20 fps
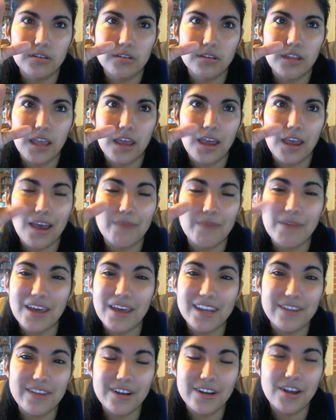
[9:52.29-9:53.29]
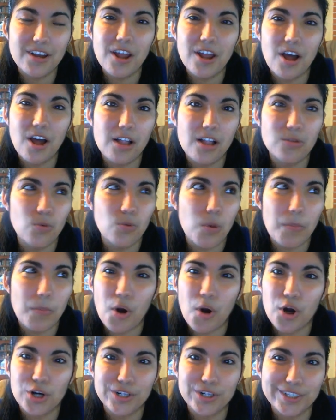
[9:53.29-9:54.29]
I'm not even going to call it what
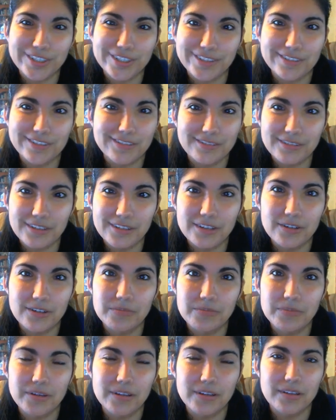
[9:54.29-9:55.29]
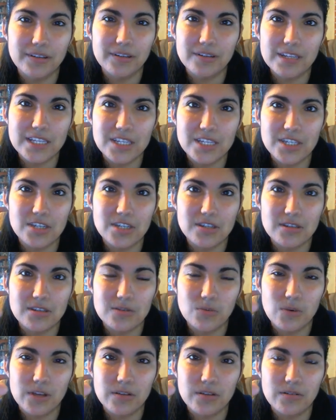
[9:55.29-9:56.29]
part, you know, but it's just
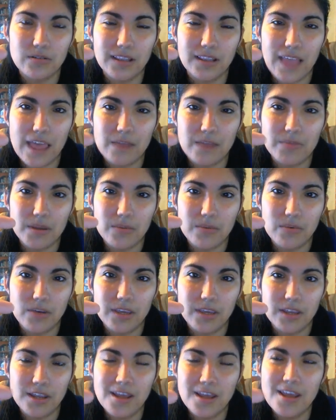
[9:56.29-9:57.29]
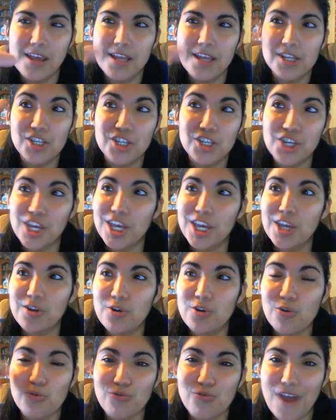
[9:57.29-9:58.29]
what Latin people eat.
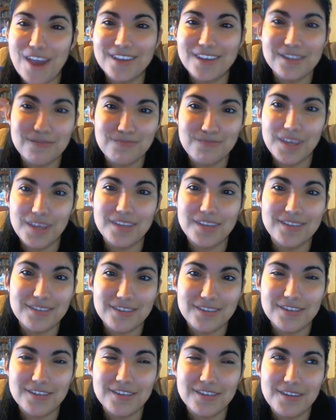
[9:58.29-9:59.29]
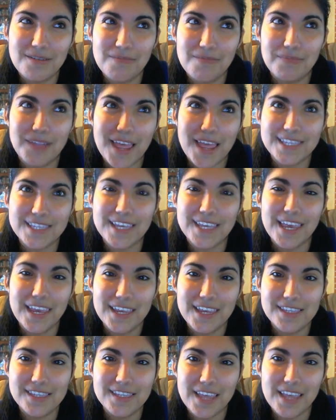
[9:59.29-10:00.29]
Chicken, rice, and beans.
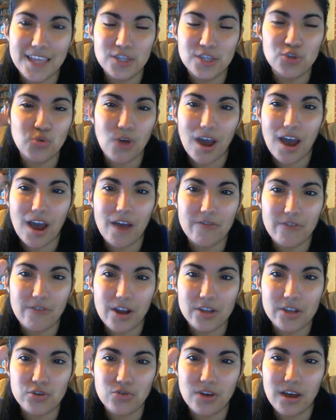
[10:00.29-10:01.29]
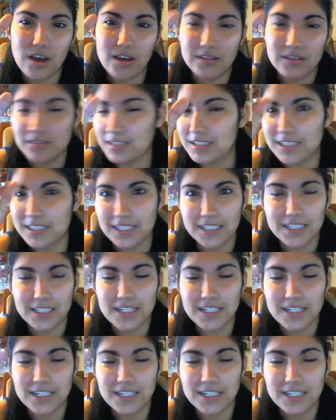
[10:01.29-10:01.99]
plantains, and yuca, fried yuca. That's it.